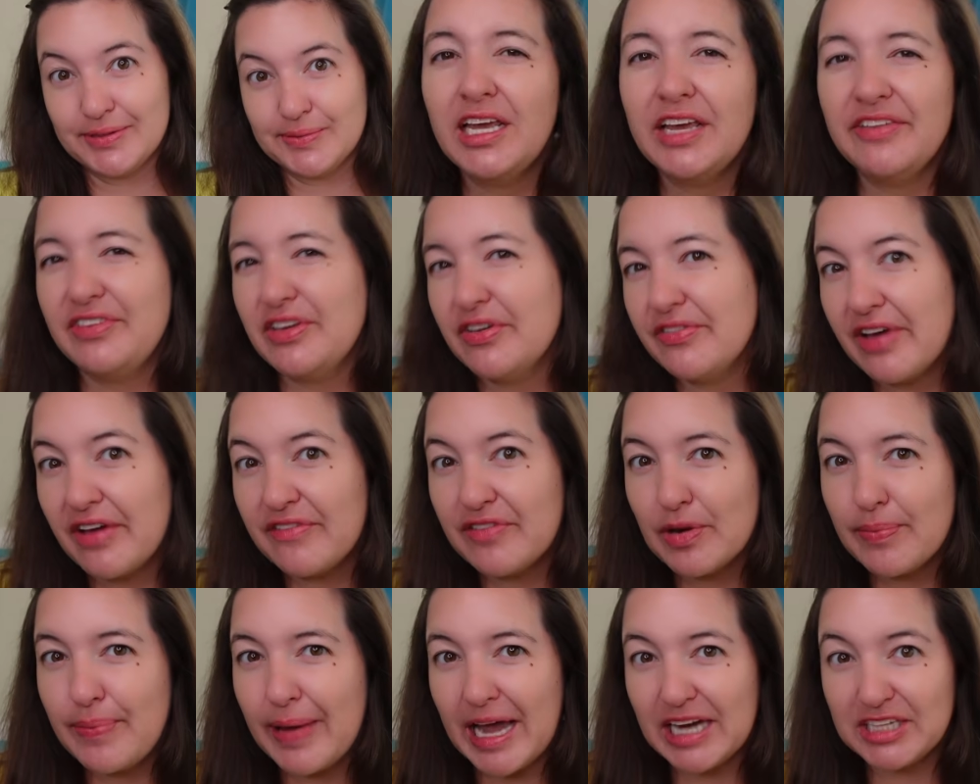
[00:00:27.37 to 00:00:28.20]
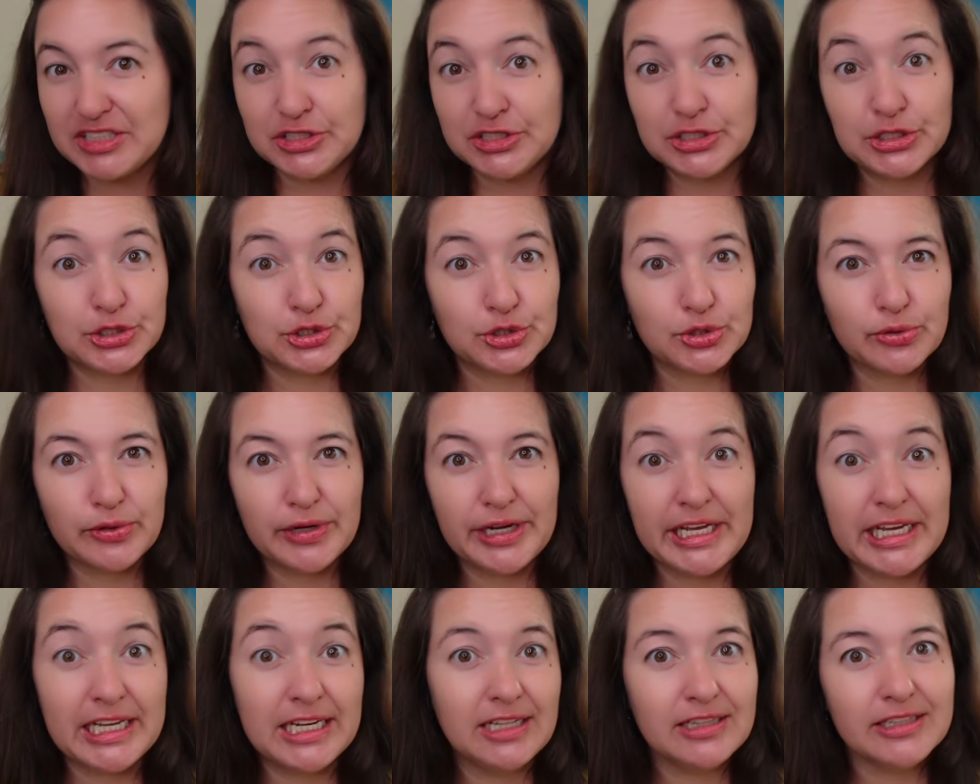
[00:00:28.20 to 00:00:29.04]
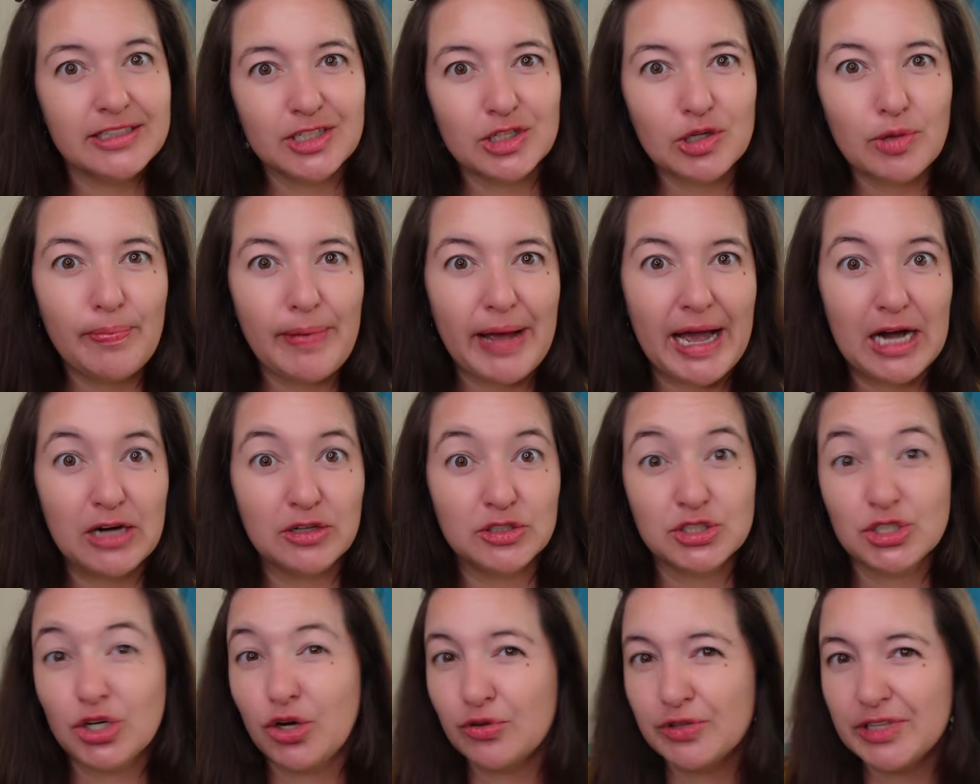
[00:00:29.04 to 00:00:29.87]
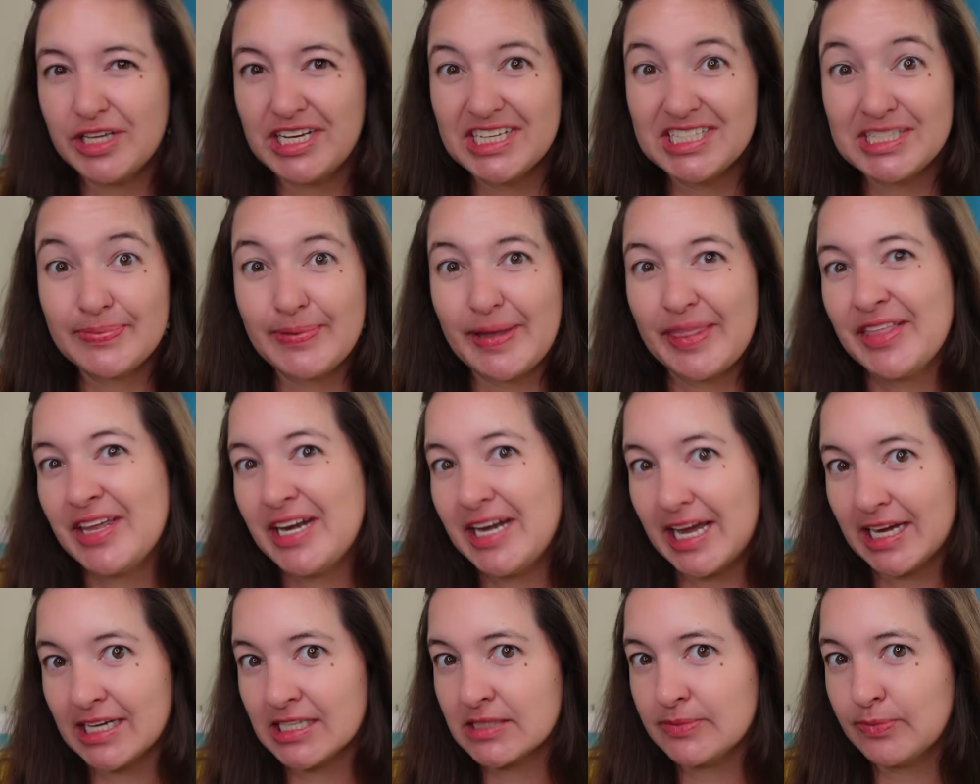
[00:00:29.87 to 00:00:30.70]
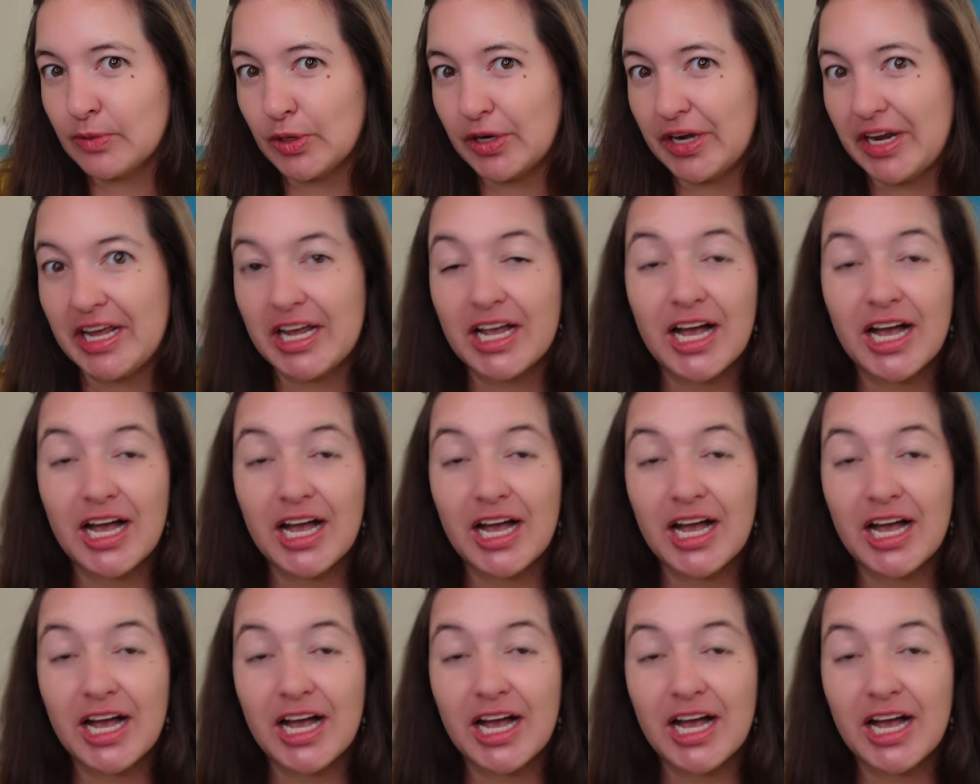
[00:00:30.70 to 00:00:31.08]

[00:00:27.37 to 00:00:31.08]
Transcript: If you've ever packed your jewelry in a little pouch only to spend the next morning